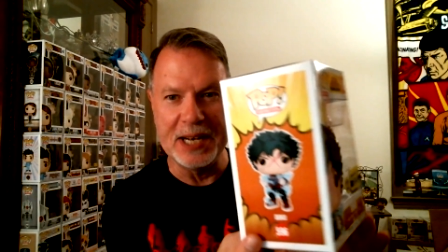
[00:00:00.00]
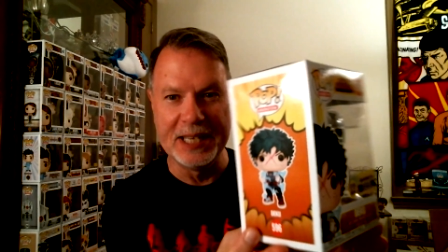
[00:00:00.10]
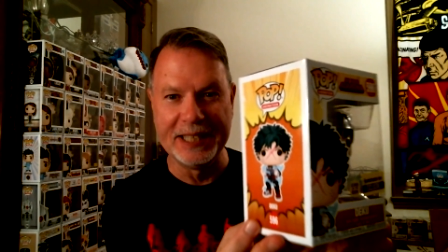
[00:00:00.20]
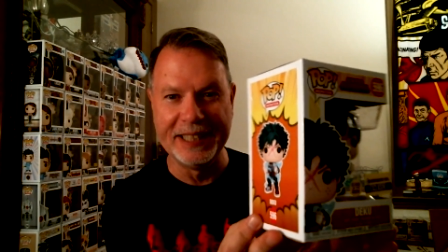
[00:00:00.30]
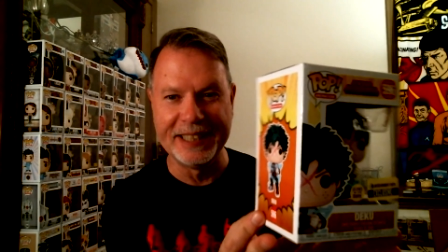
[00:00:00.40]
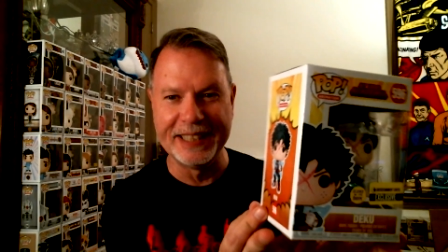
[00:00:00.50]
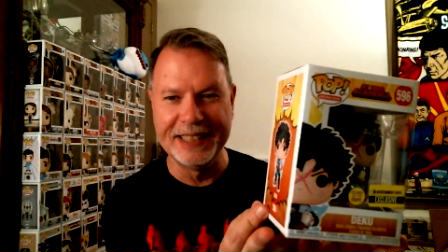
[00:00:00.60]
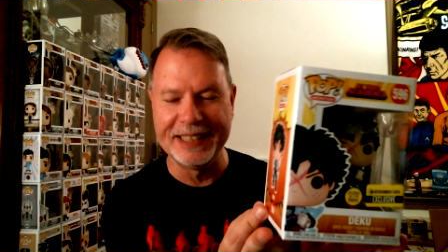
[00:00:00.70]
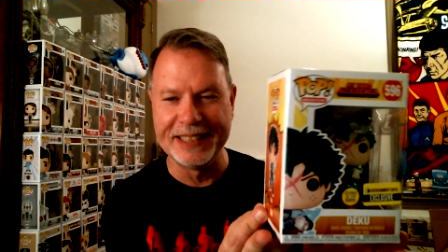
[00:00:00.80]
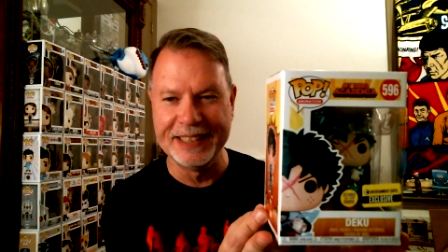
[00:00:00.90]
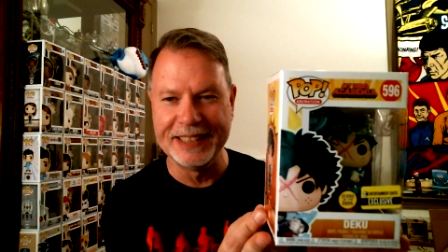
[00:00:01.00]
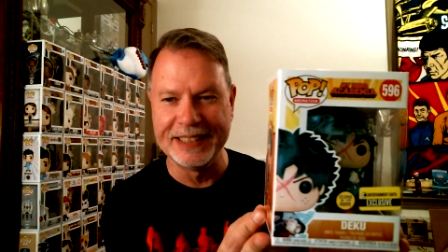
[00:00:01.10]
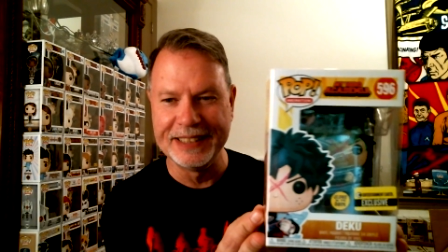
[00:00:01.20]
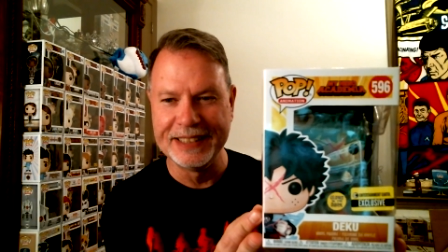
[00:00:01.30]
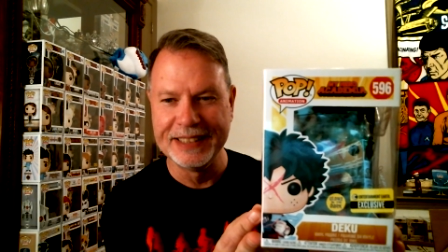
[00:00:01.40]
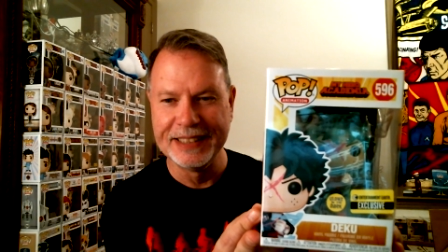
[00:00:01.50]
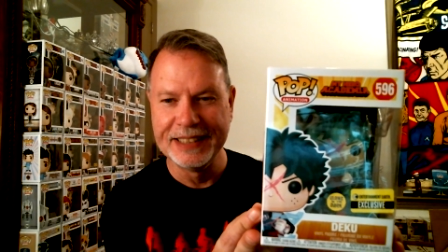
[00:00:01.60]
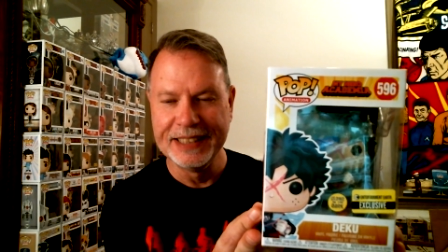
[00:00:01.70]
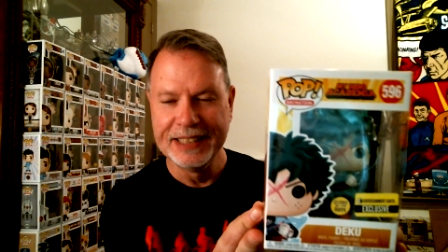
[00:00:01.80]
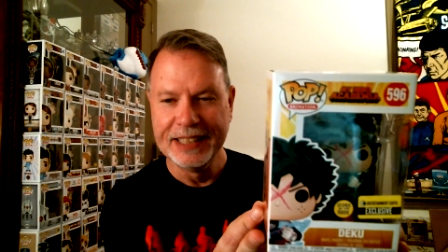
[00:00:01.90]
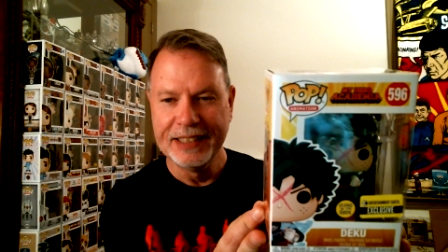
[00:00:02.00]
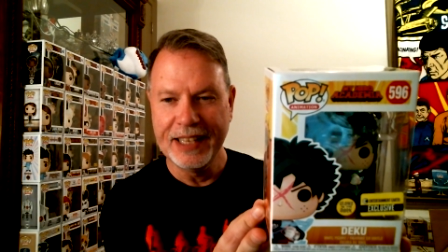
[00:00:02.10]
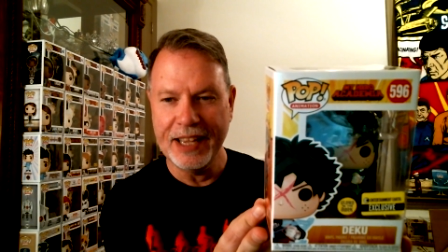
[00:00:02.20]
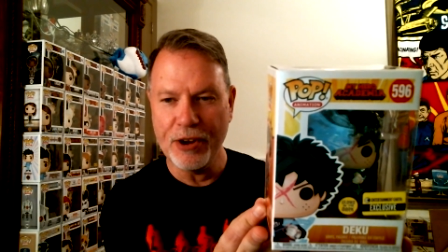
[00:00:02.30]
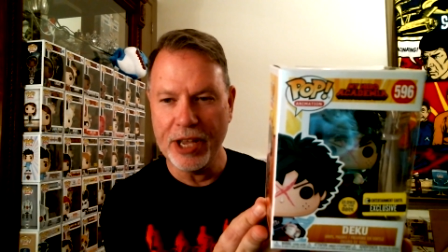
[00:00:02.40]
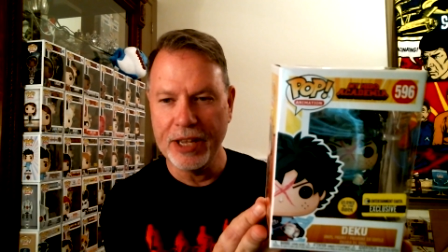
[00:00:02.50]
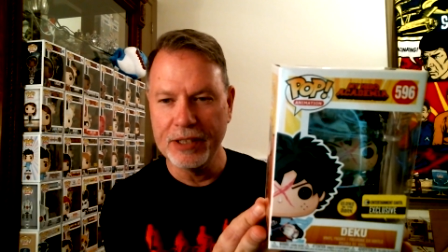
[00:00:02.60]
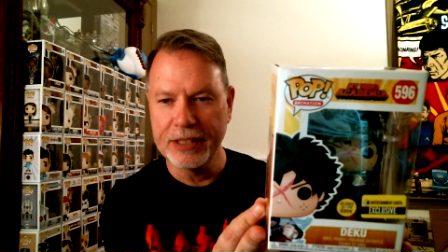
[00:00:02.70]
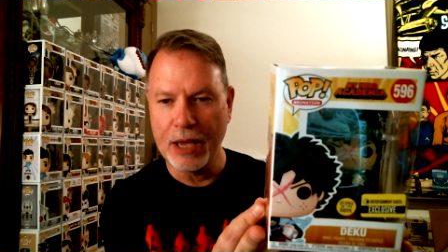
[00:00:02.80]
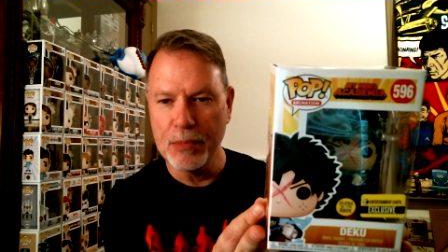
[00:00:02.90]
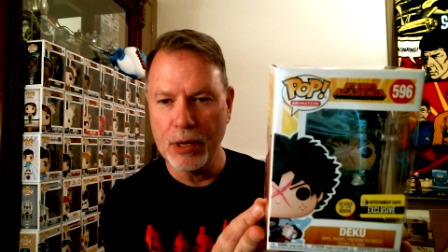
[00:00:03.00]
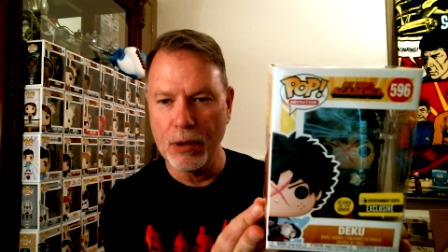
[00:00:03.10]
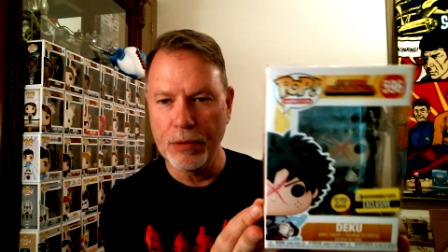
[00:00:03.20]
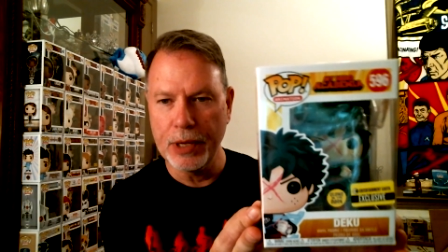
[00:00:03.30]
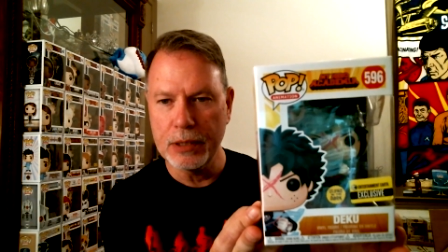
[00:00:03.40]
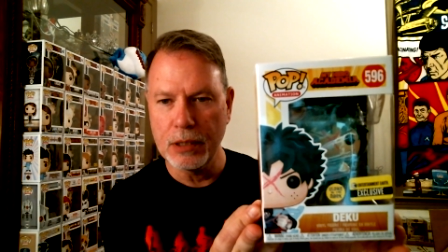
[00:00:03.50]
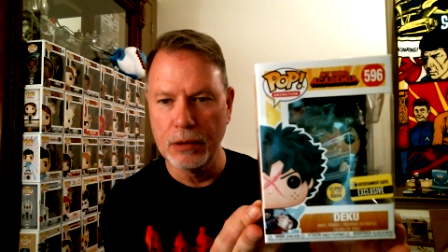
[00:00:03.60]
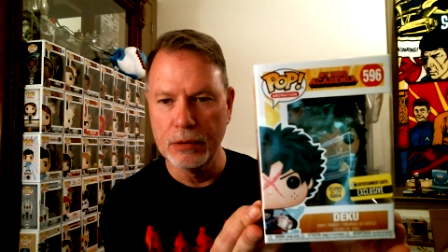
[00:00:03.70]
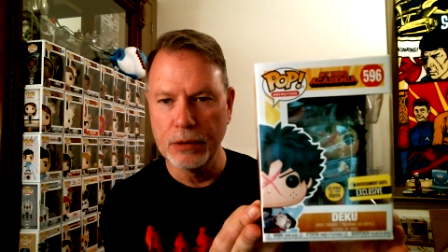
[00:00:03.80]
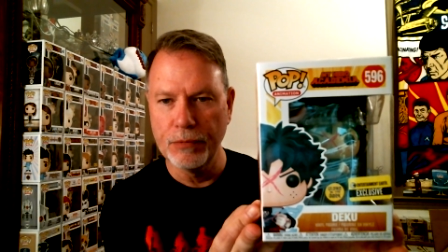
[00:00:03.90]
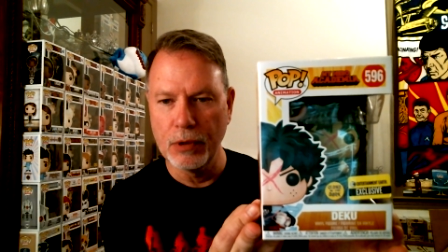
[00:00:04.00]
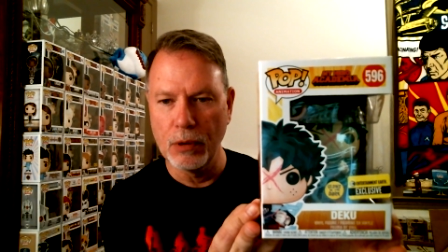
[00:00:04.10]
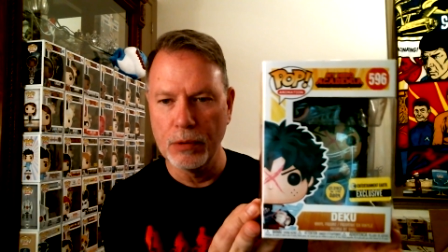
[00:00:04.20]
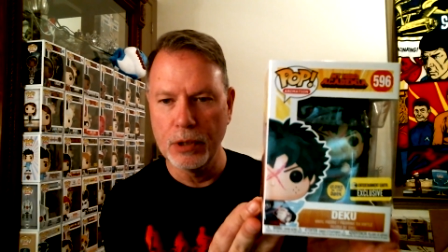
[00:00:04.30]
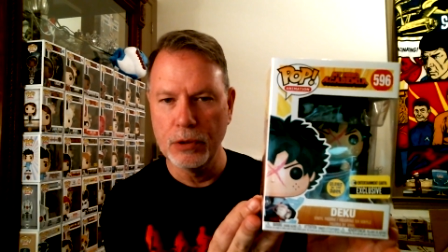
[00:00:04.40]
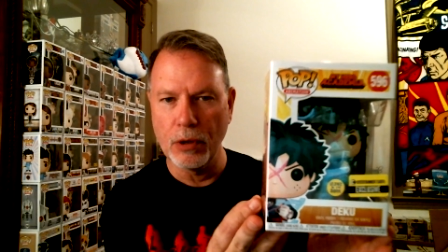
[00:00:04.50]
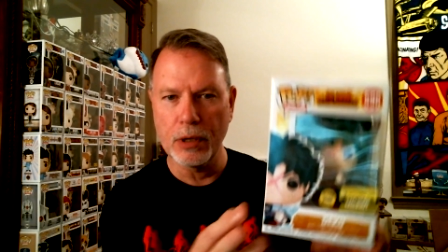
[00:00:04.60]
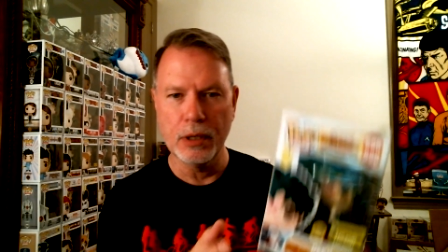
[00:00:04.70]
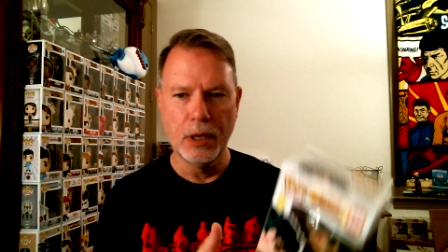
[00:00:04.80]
the Entertainment Earth exclusive glow in the dark